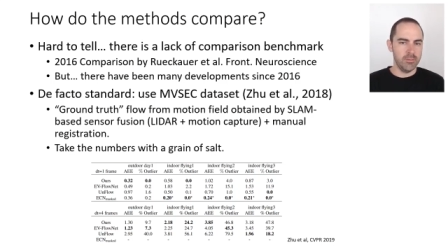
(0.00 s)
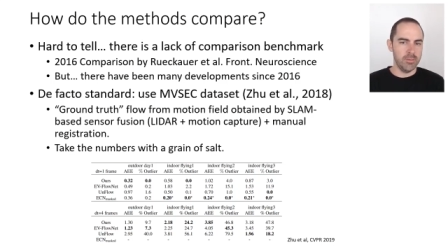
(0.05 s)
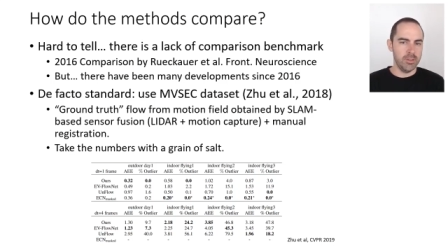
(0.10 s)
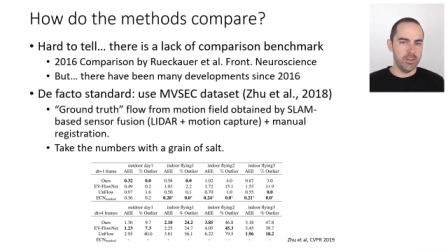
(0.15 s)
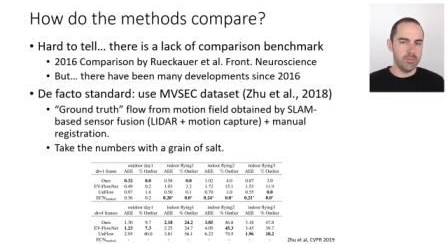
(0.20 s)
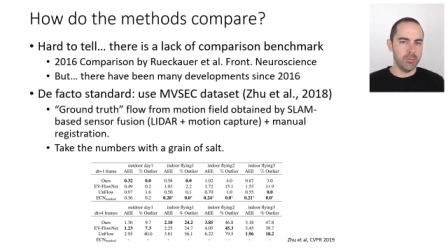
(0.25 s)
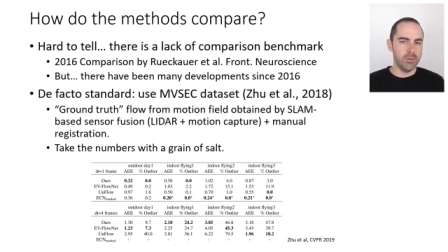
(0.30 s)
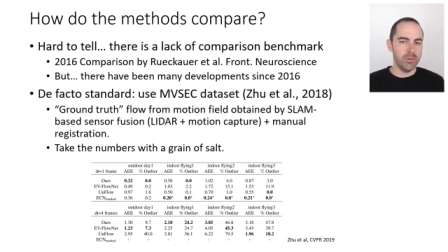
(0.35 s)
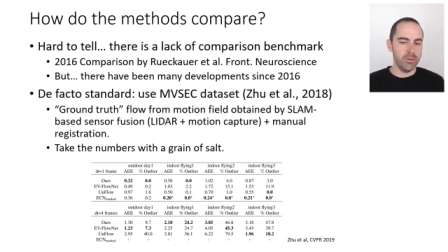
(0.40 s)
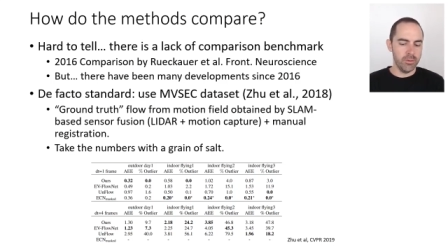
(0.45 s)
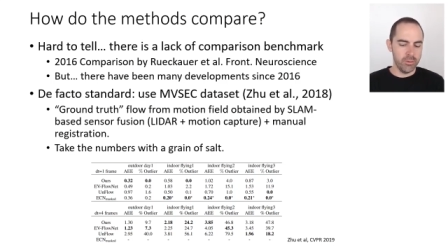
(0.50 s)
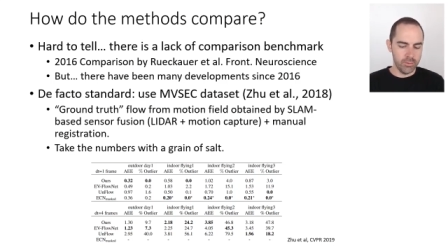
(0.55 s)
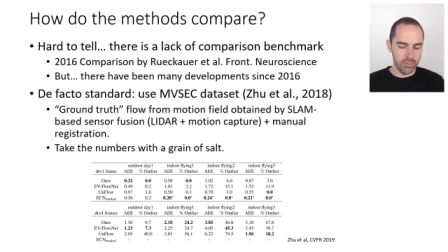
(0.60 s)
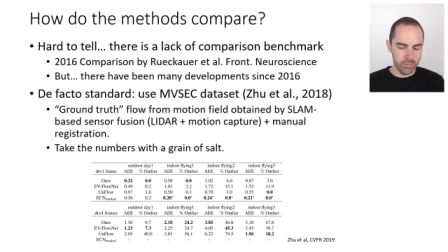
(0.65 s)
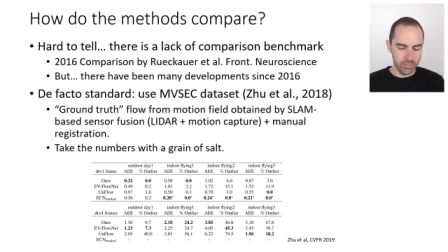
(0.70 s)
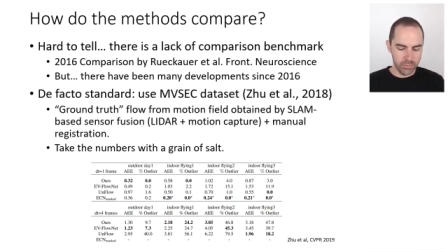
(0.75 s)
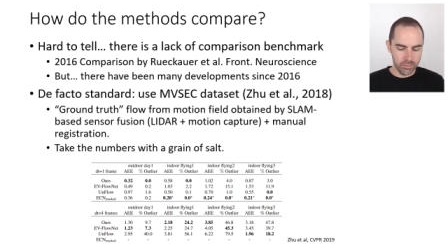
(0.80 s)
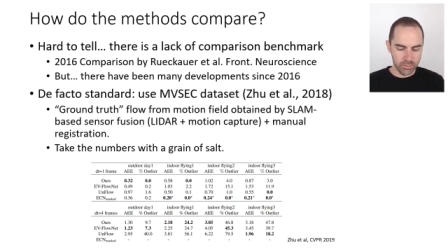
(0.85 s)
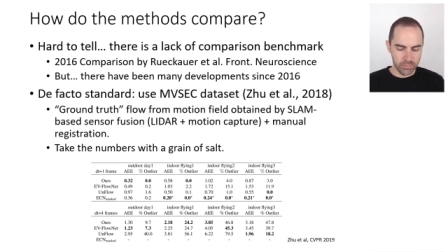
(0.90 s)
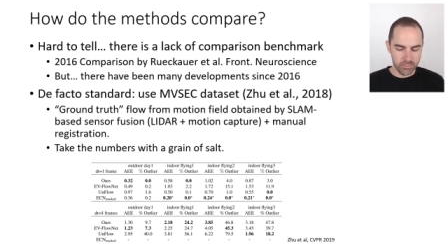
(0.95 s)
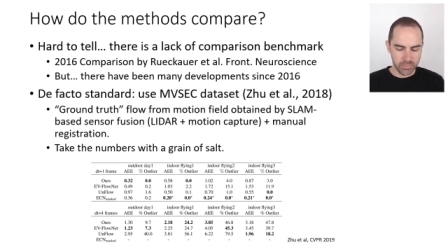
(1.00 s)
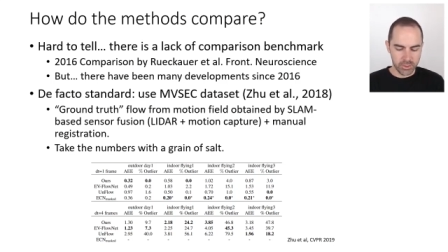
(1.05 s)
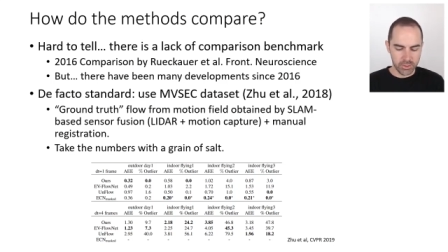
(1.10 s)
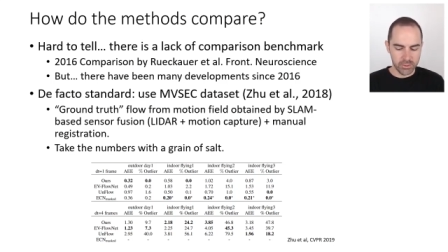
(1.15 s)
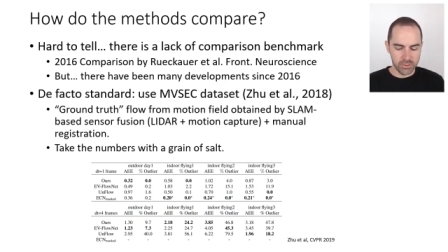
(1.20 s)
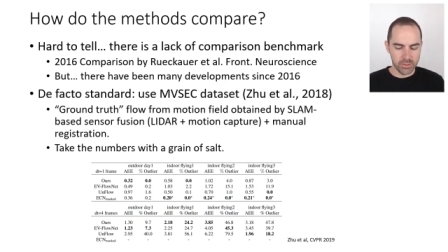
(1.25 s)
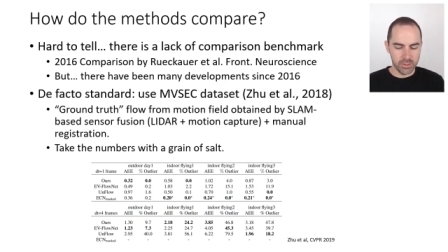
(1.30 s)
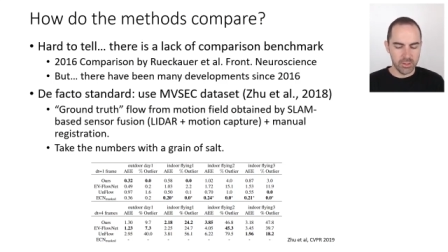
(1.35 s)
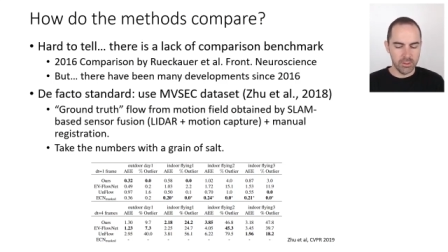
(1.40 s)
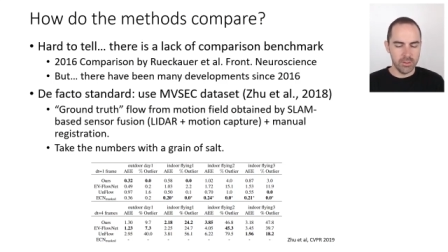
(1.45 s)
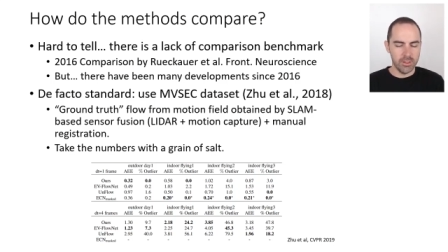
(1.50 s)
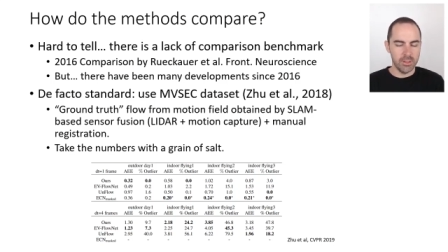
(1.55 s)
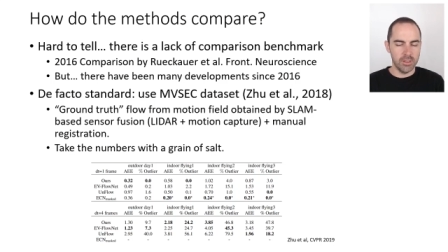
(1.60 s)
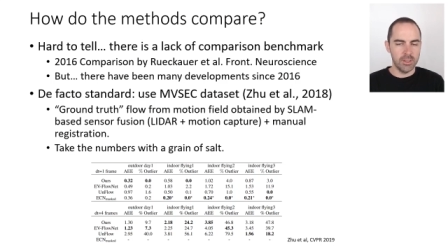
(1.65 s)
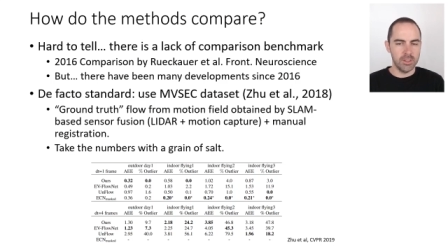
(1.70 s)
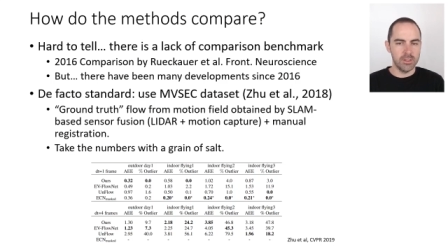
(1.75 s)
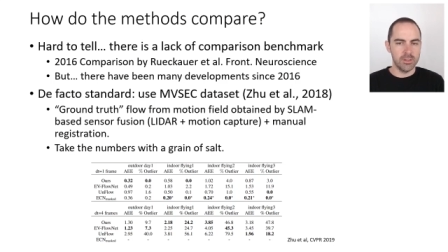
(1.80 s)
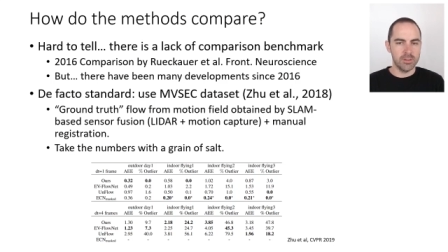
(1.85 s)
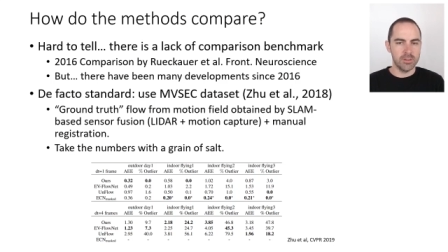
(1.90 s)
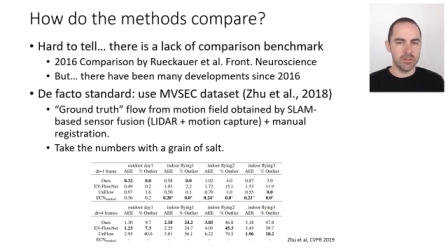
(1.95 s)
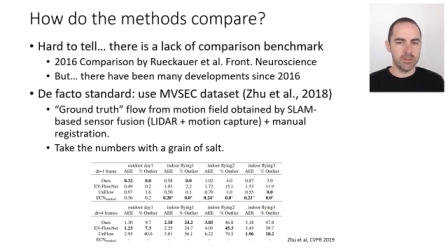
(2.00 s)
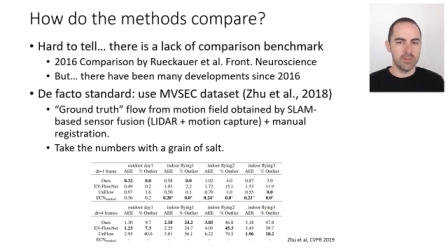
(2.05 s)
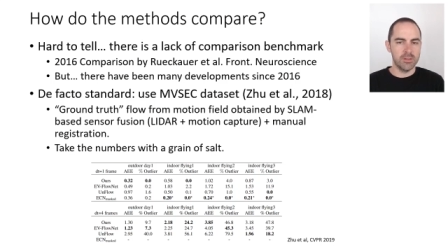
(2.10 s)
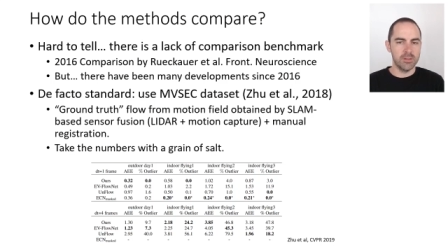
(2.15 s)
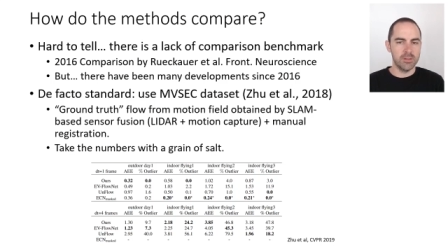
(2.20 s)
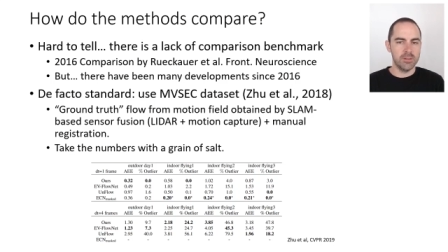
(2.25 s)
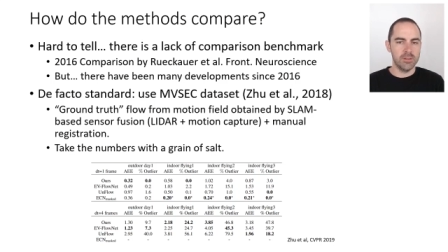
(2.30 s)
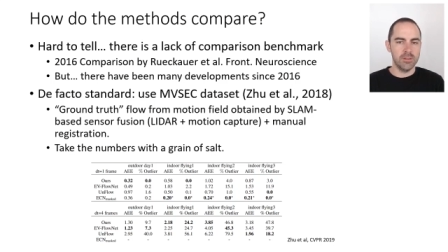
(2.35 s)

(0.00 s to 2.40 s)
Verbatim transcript: a more thorough comparison I think it's